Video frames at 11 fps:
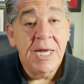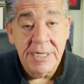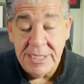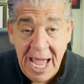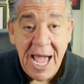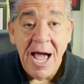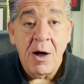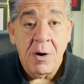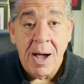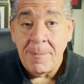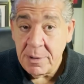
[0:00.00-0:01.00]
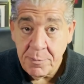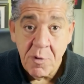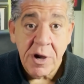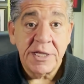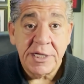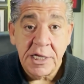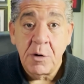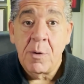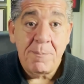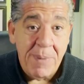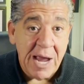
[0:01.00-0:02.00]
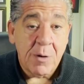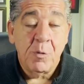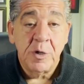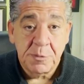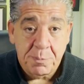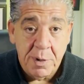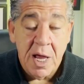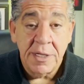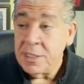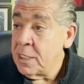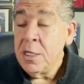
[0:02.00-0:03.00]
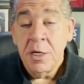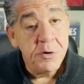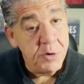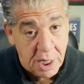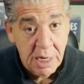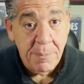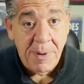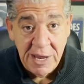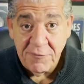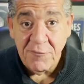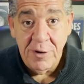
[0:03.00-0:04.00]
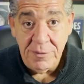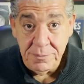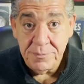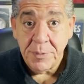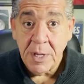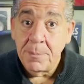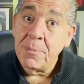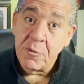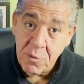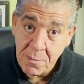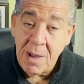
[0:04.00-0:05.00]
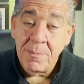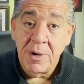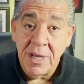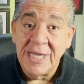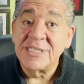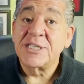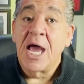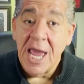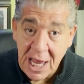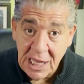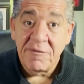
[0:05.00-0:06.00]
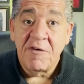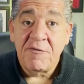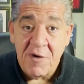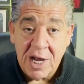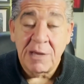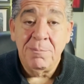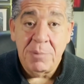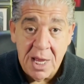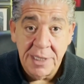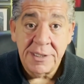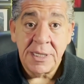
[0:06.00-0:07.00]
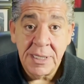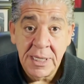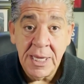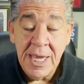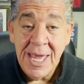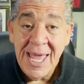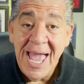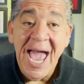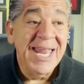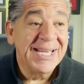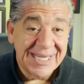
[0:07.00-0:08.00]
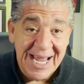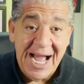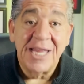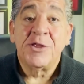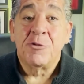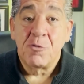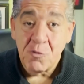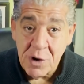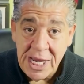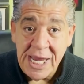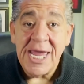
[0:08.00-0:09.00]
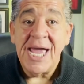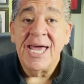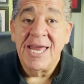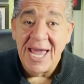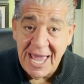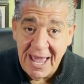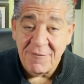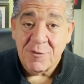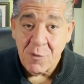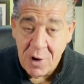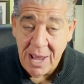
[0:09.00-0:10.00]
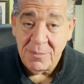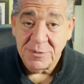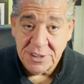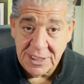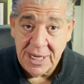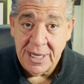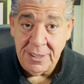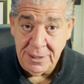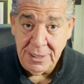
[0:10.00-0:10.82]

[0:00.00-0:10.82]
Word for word: now I'm gonna bring it to you with Packwoods blunt. You're gonna pay for it, but remember, it's a hell of a fucking blunt, and it's got three and a half grams in there.